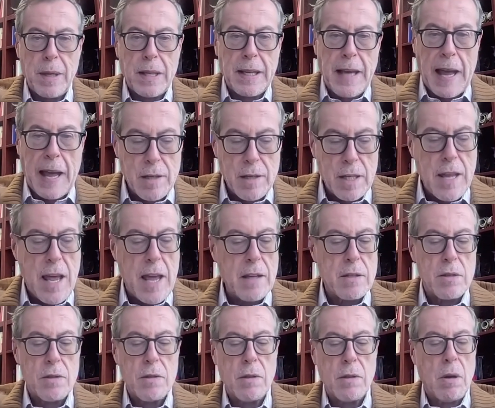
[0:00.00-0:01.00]

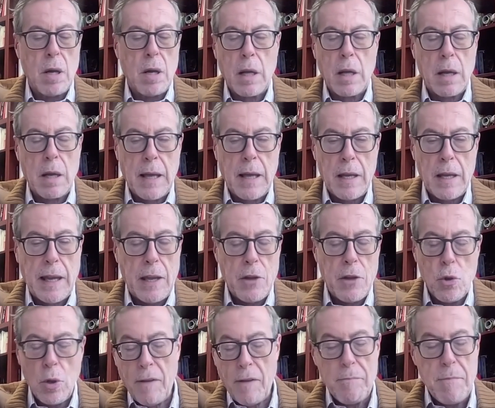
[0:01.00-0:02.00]
candidate, can
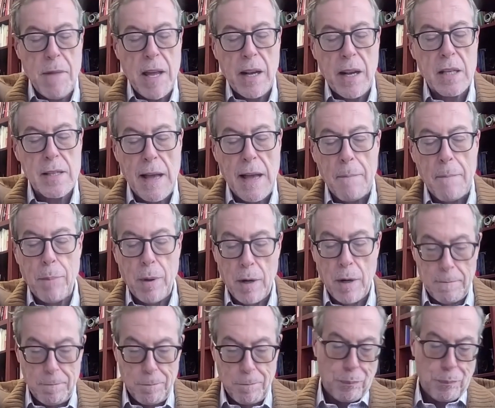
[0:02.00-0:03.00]
you give me an
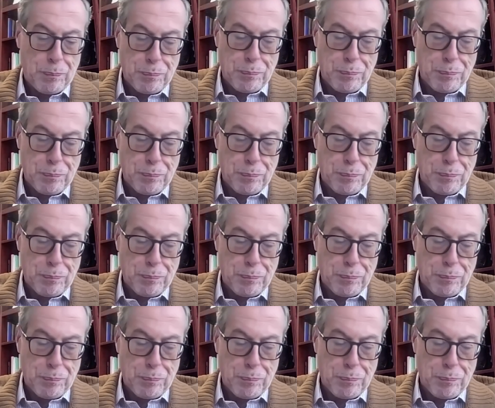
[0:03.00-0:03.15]
example